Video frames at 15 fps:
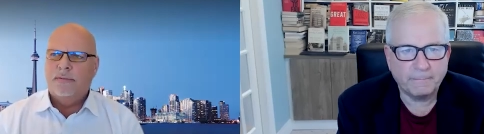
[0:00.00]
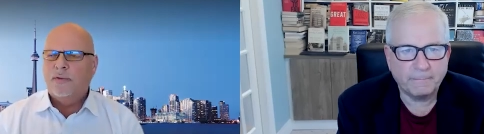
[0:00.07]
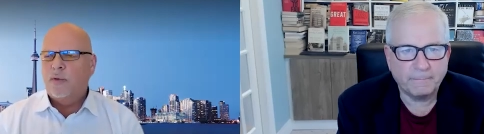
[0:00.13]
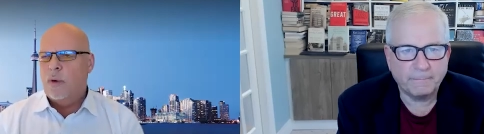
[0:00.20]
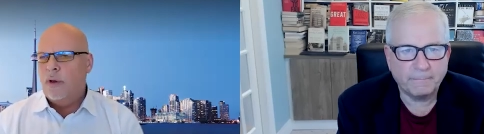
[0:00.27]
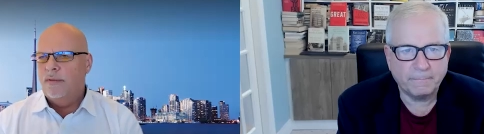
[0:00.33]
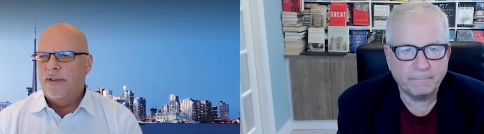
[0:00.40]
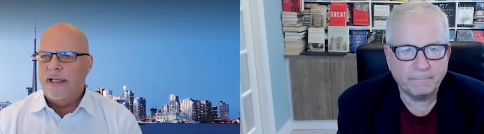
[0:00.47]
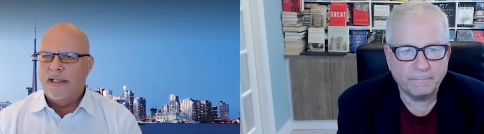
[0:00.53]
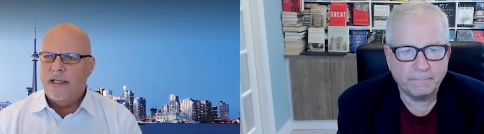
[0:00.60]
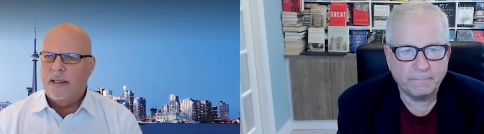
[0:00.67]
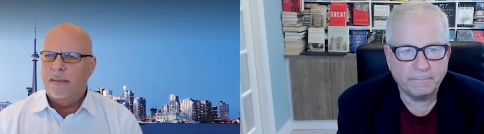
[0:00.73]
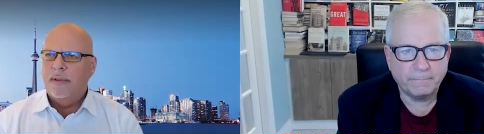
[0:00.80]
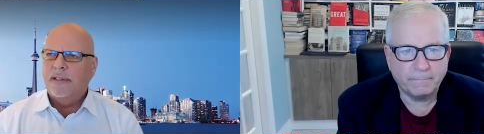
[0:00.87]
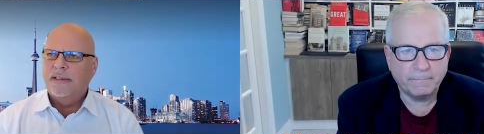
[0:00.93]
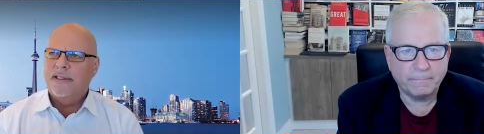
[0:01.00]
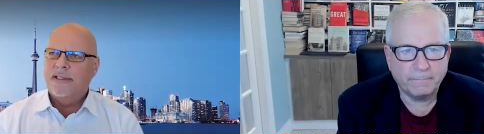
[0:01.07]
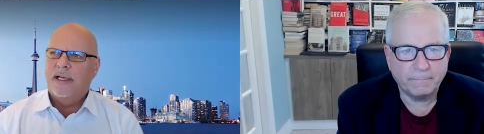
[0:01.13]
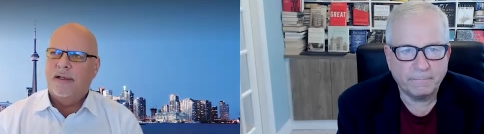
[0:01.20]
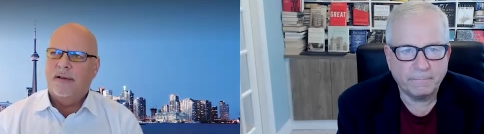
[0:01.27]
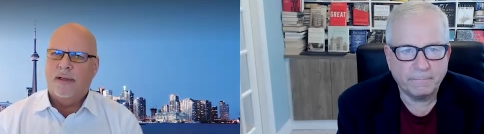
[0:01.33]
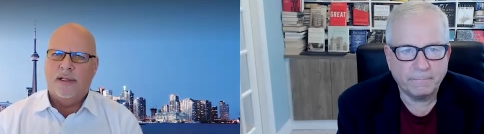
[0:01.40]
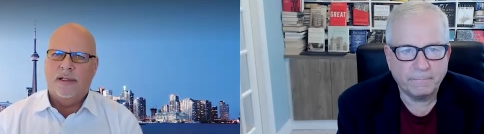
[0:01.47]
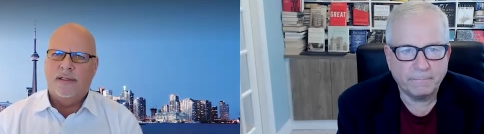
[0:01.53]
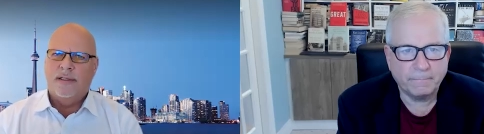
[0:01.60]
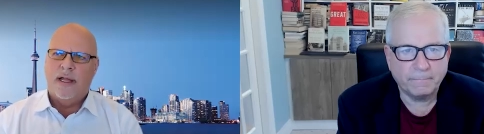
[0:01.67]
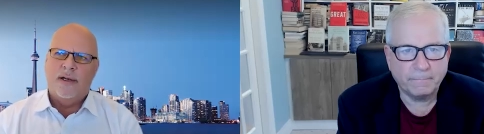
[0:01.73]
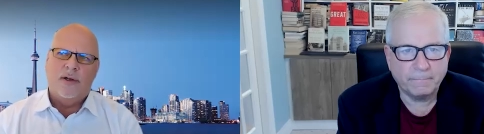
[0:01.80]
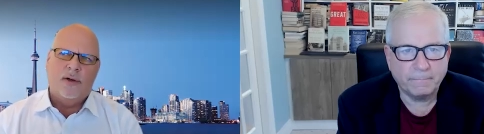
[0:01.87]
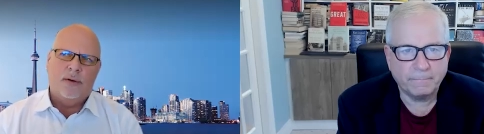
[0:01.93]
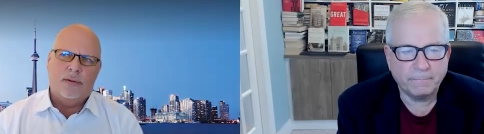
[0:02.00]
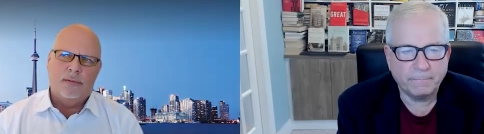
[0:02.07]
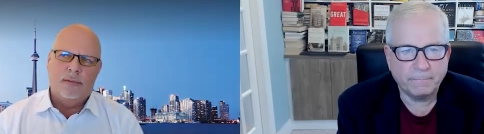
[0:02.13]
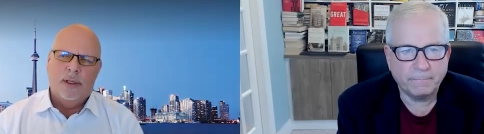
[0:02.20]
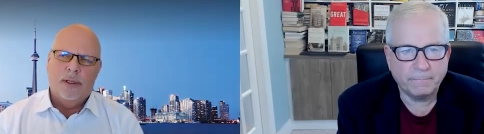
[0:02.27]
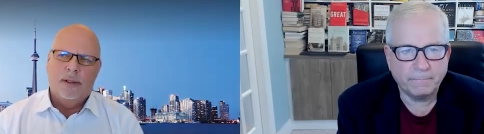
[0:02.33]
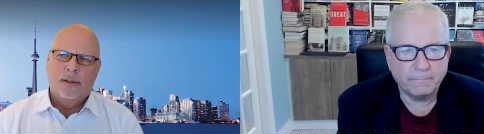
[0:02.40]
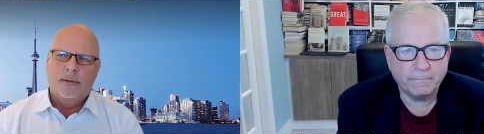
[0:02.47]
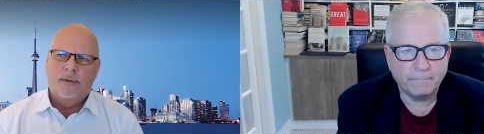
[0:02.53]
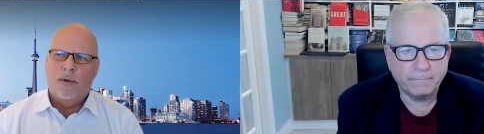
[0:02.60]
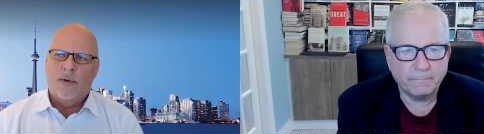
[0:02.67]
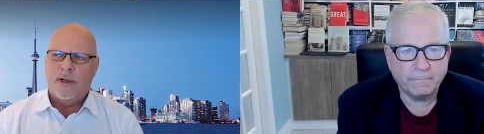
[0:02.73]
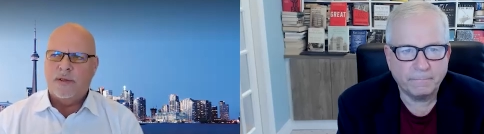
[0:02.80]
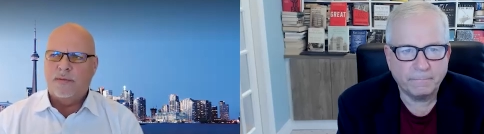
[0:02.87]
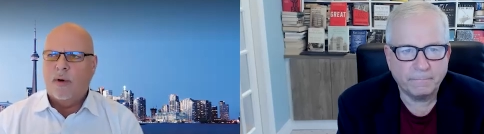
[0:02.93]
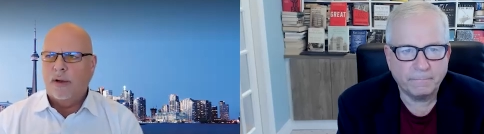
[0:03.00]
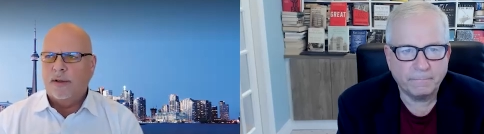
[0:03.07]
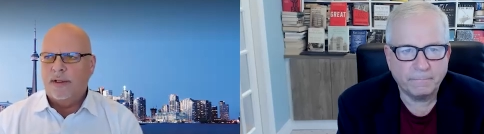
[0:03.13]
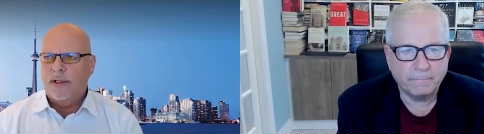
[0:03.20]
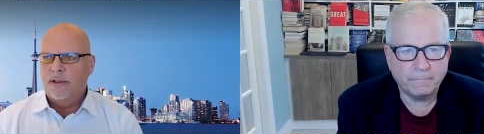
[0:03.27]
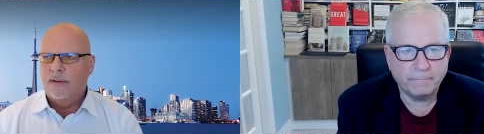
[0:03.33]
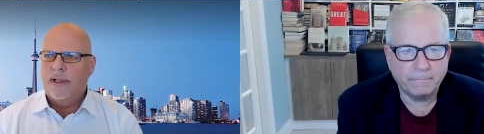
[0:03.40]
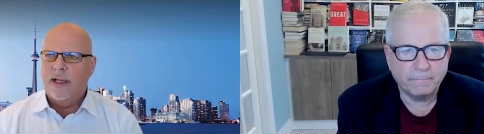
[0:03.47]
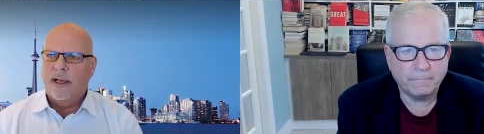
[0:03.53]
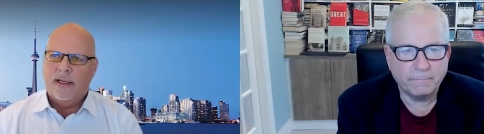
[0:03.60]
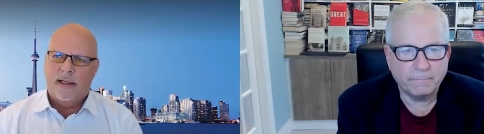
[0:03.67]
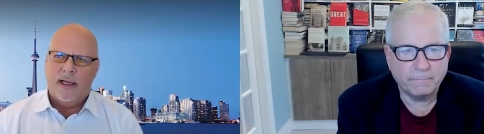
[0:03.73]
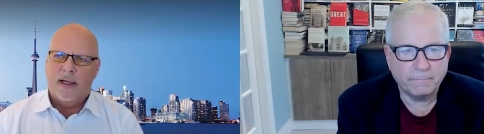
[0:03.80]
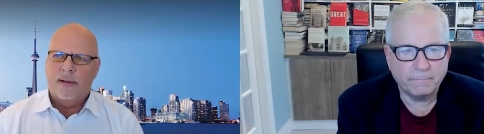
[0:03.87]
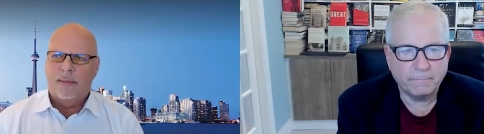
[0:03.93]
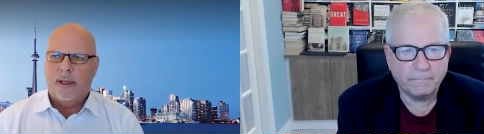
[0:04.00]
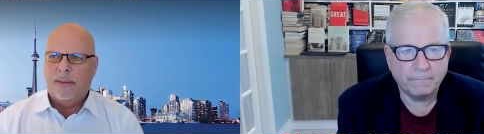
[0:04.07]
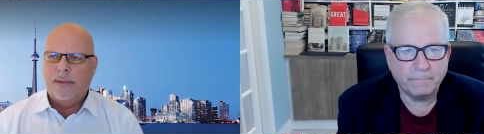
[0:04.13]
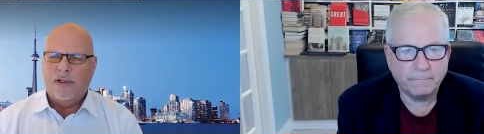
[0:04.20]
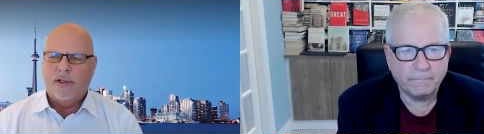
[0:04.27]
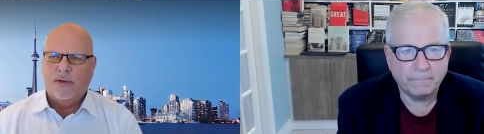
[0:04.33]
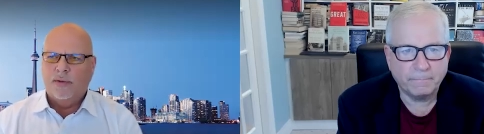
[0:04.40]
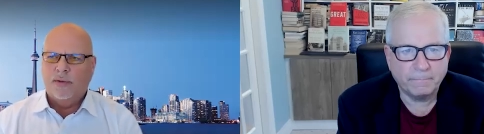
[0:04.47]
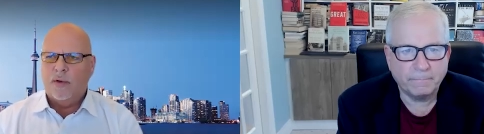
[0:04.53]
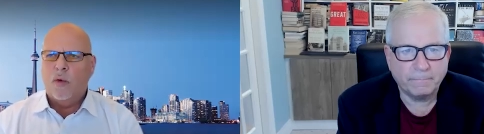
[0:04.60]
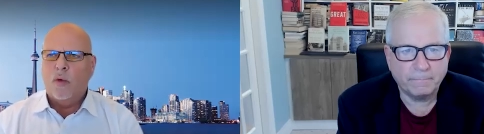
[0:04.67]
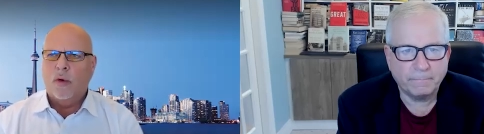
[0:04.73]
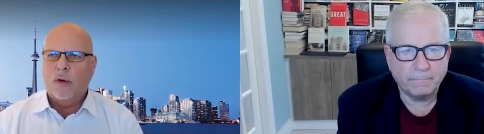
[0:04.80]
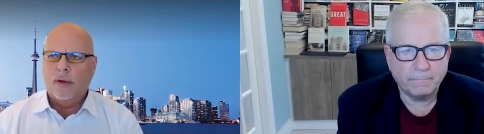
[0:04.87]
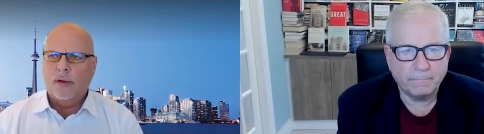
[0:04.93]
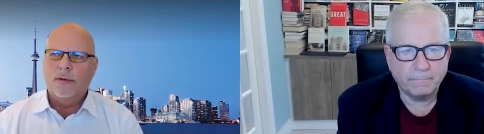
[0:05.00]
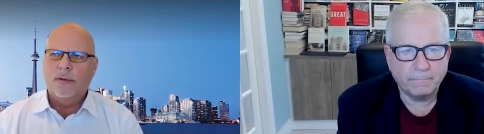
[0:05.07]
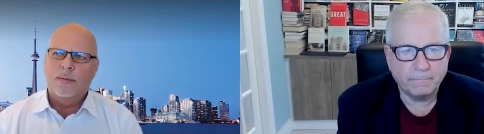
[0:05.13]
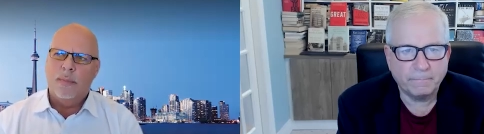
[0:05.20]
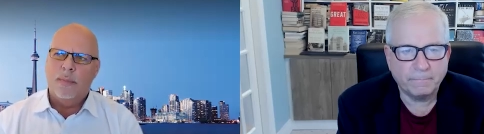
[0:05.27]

Speaker 1: 12 to 18 months, kind of the 10 year US bond yield getting down to maybe two and a quarter.